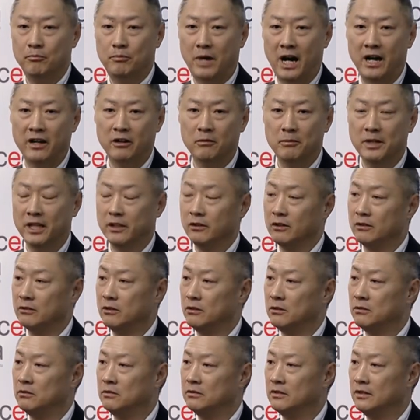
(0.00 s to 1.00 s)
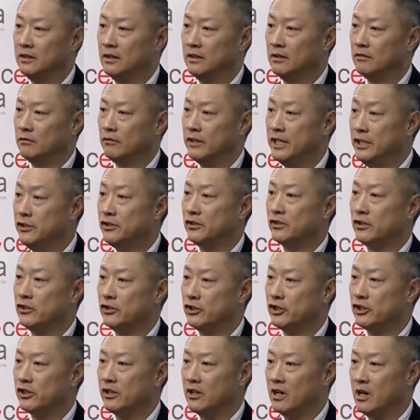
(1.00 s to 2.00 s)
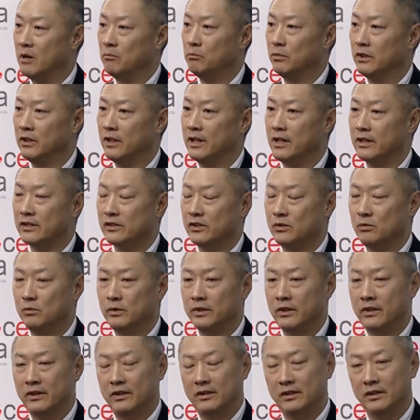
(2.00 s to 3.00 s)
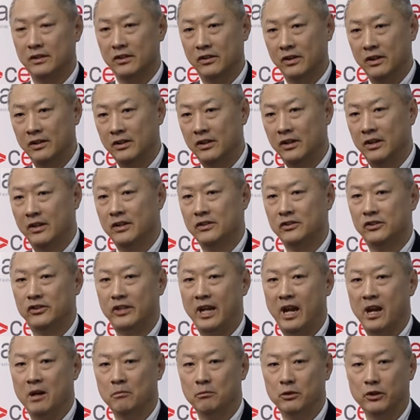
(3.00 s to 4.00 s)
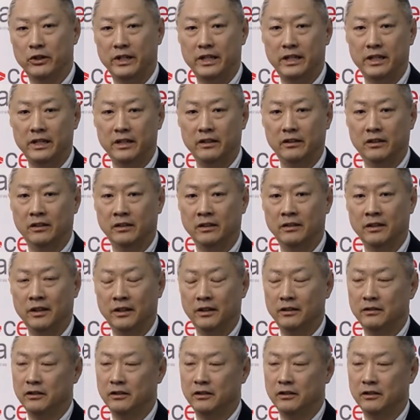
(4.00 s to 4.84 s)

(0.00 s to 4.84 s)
biomedical research complex with the SAMRE,